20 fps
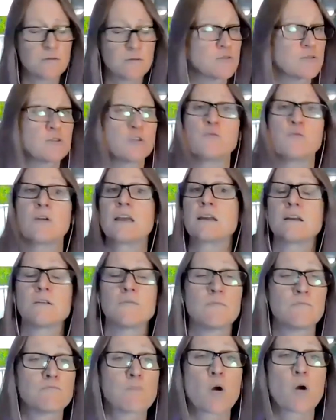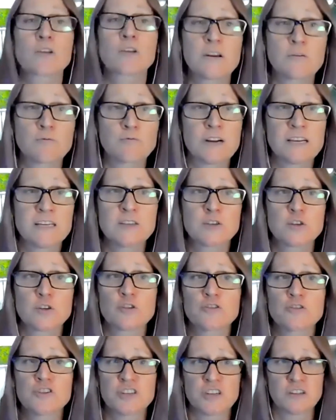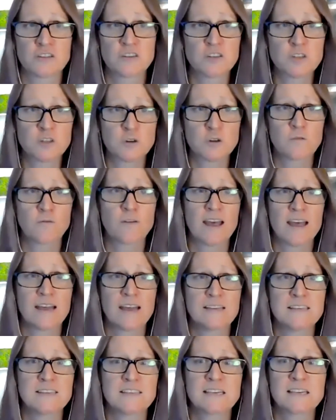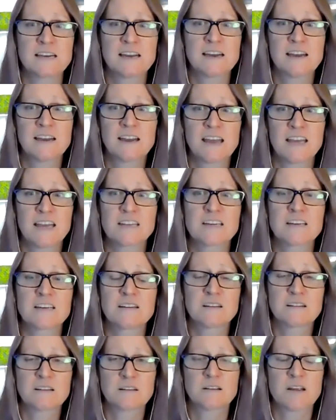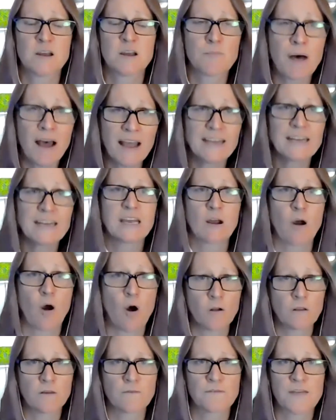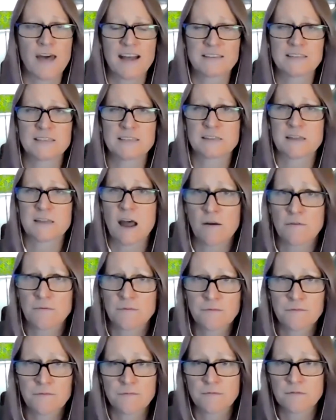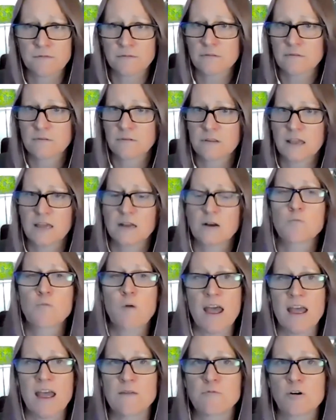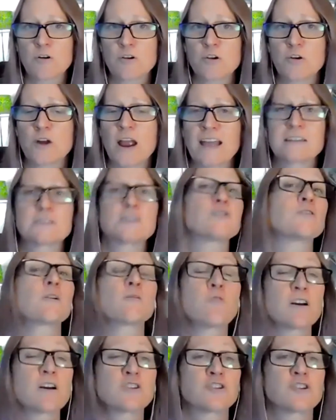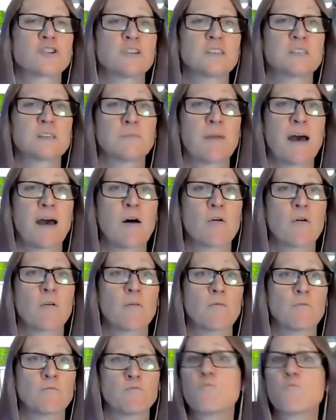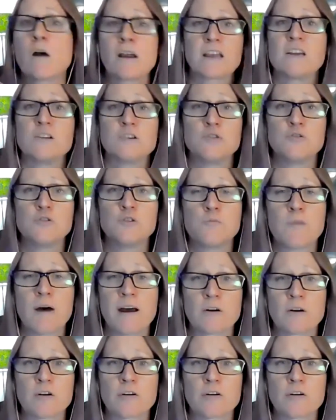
doing market research and surveys and combining all of that stuff in a way where you're answering questions about what can you do better.